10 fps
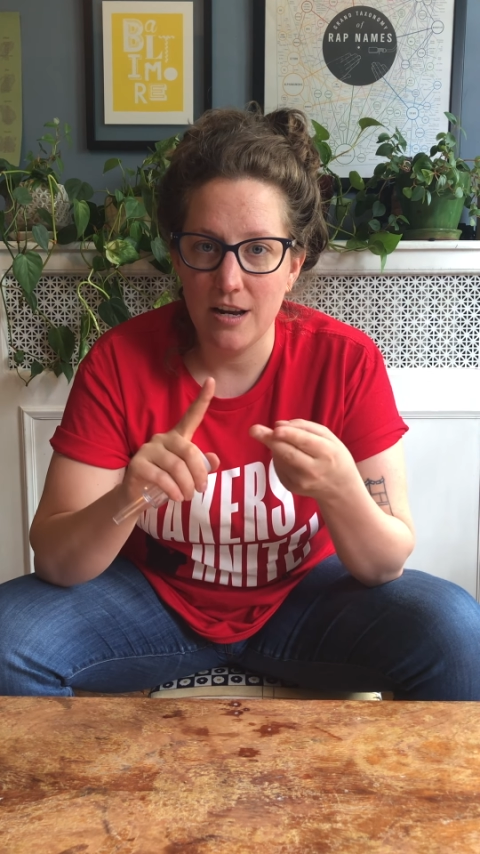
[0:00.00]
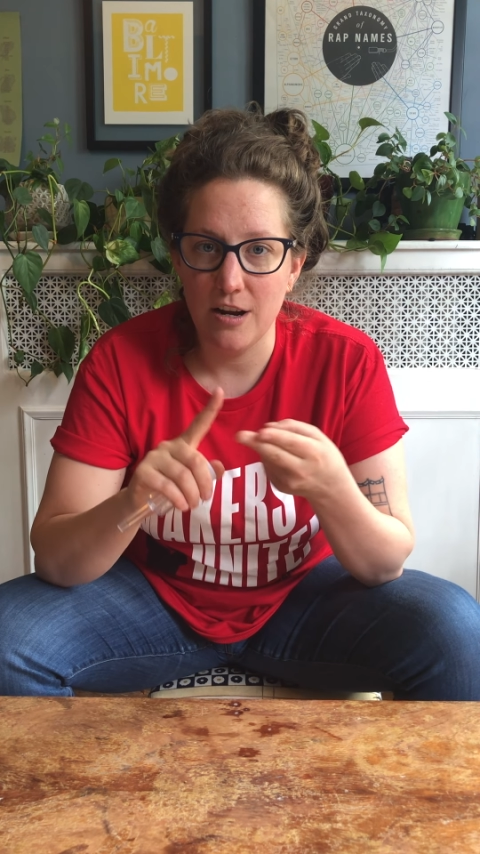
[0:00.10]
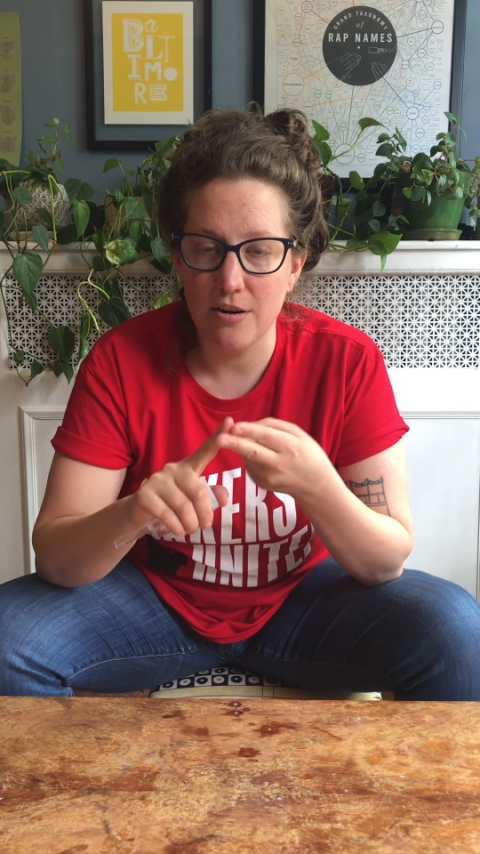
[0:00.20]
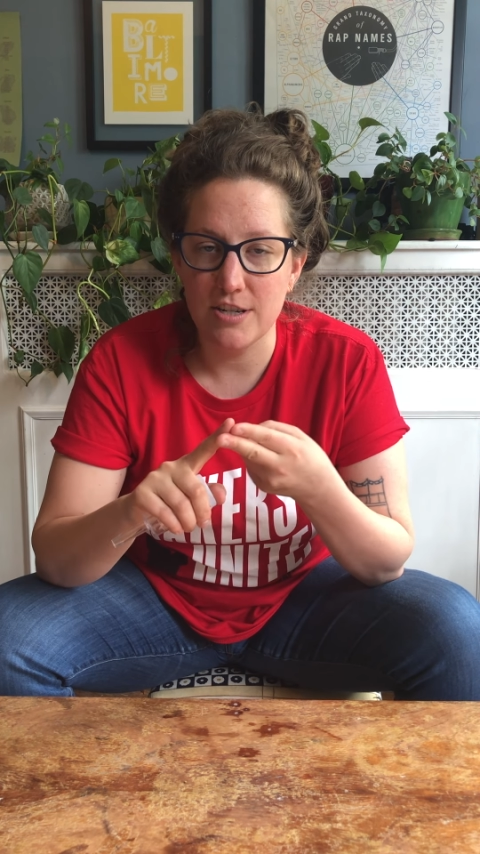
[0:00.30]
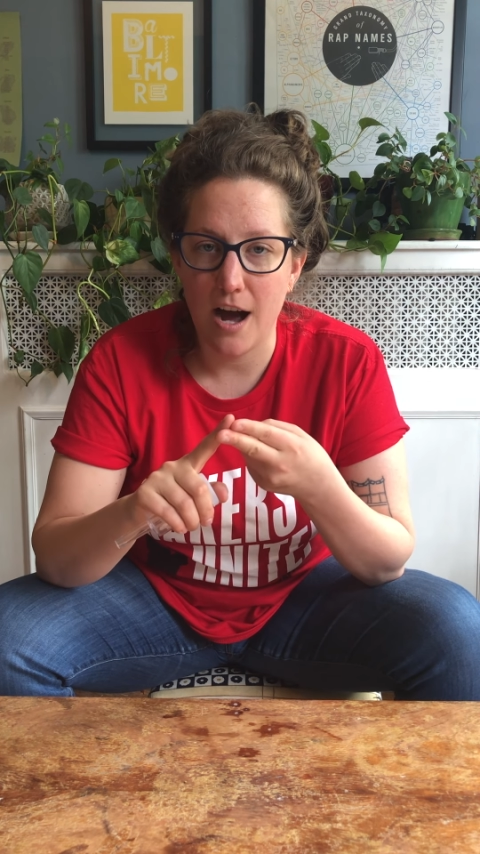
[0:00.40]

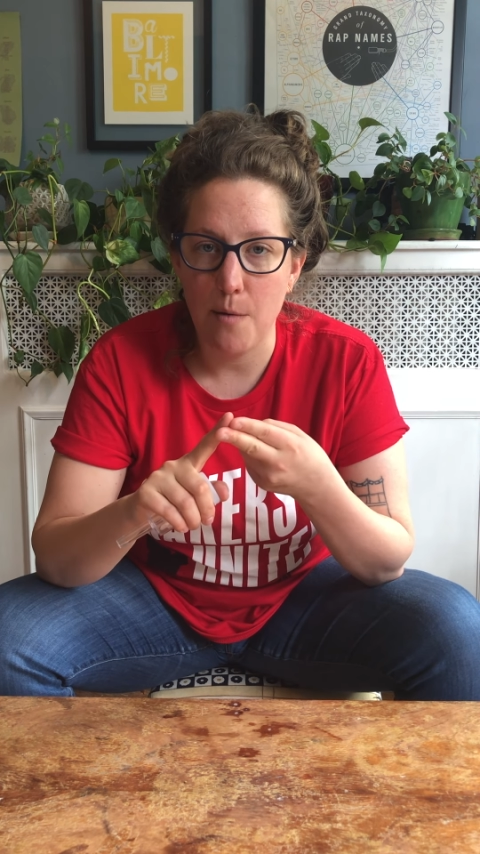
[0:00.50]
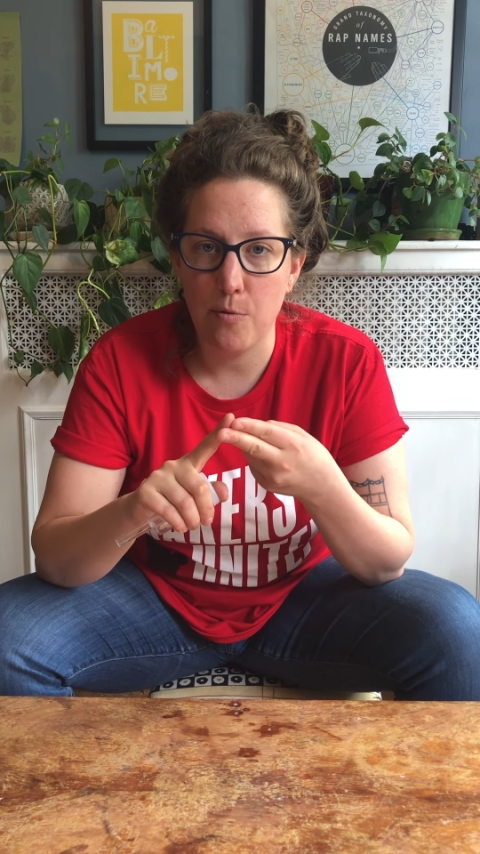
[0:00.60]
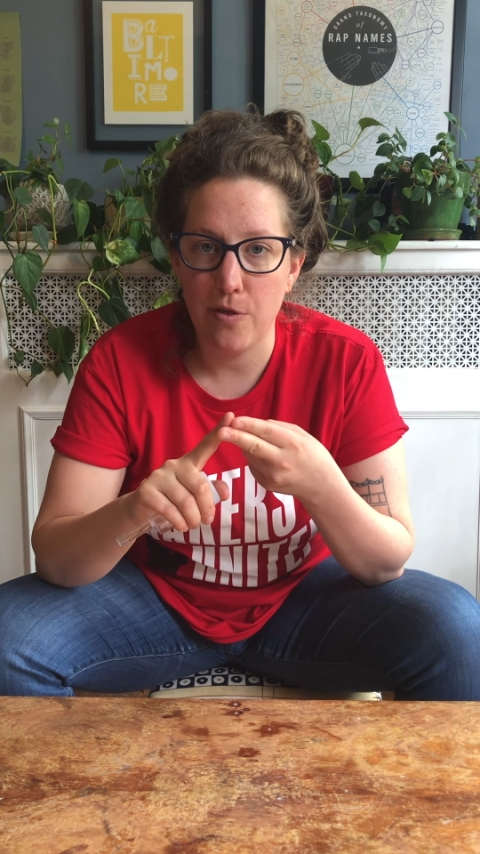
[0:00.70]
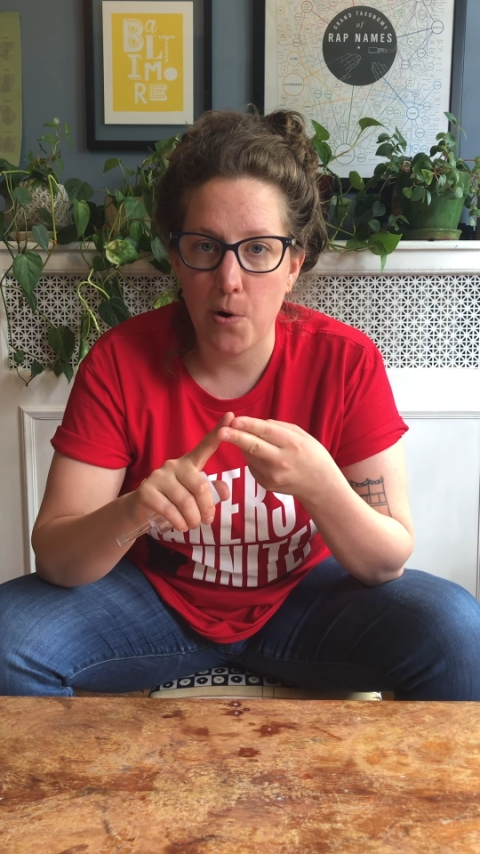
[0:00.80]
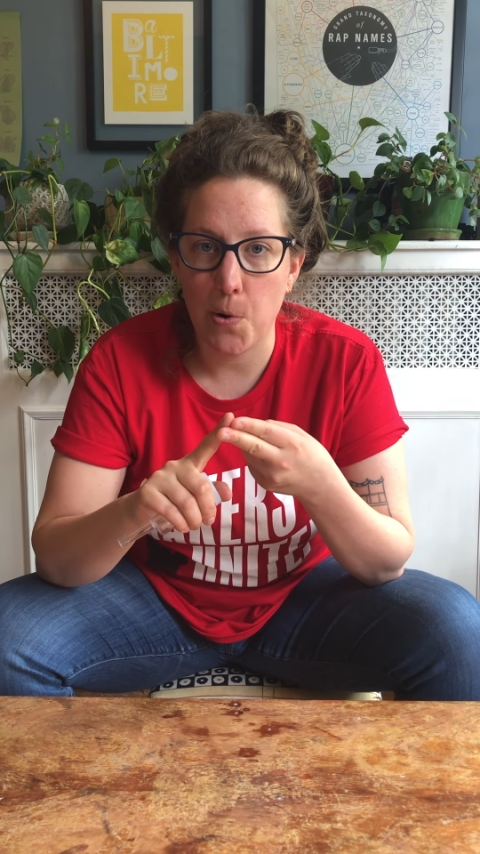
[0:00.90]
your top
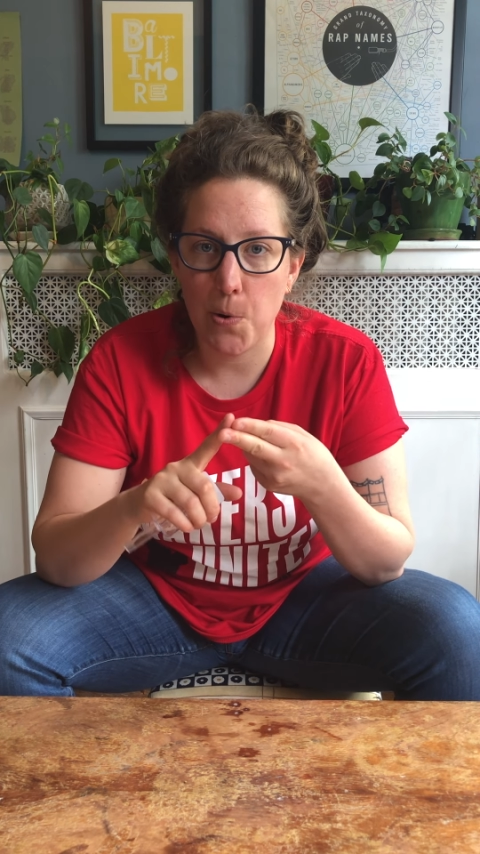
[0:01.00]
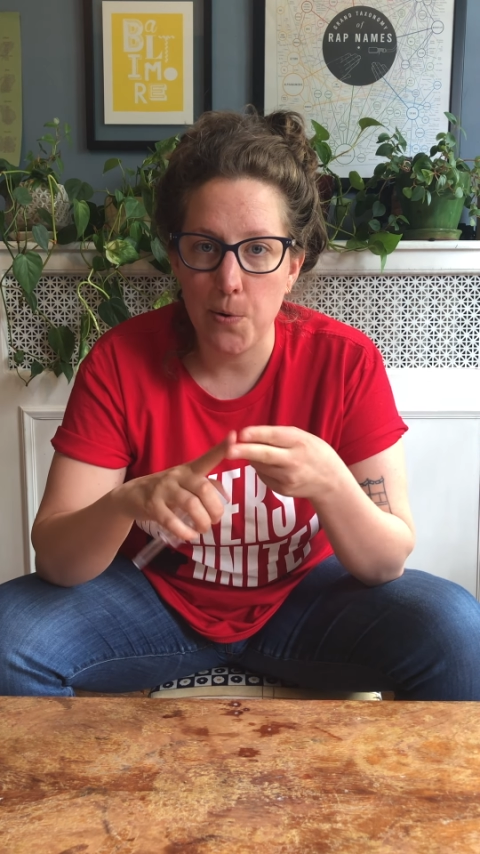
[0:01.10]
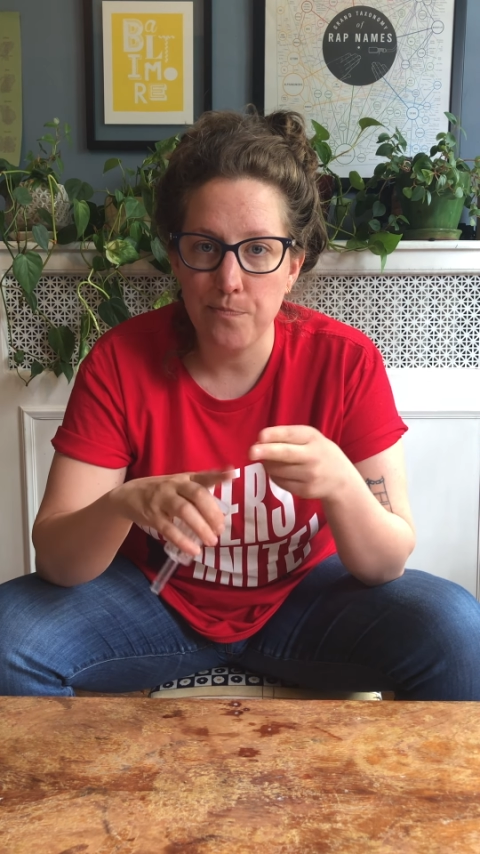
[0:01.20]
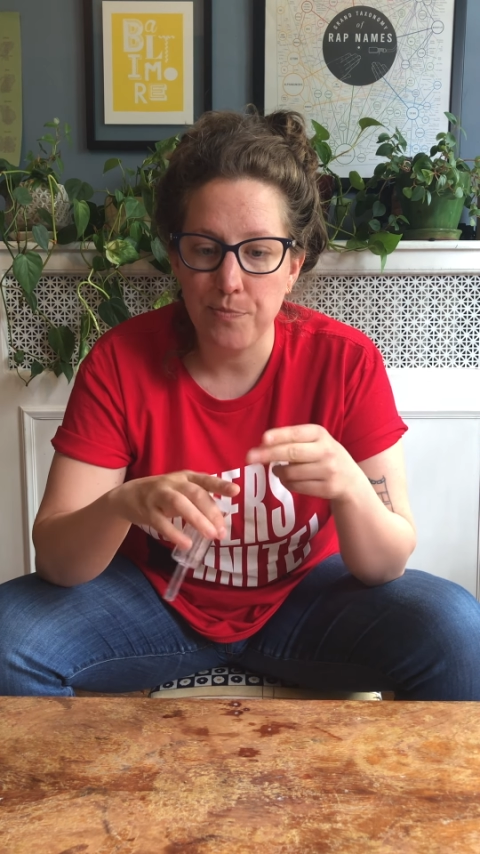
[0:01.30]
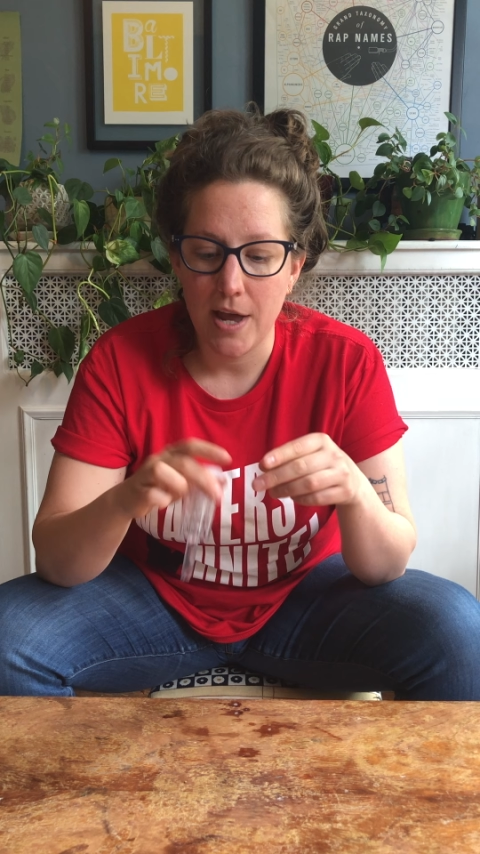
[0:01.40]
with a
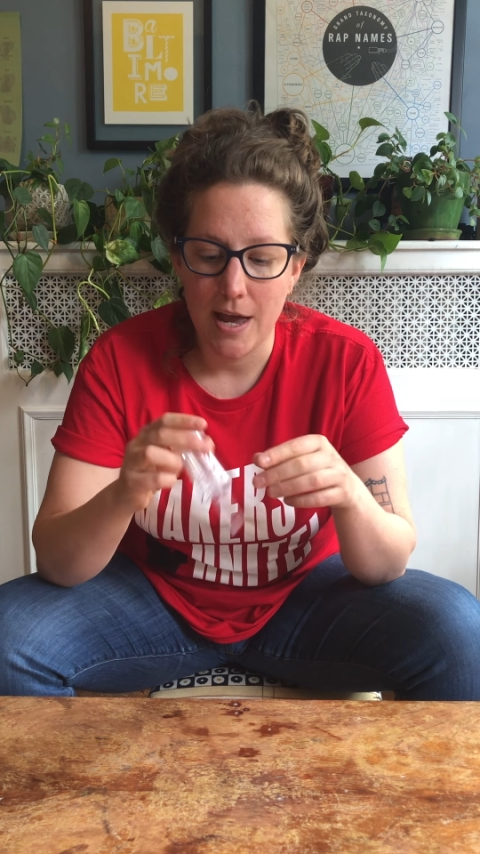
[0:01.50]
hole,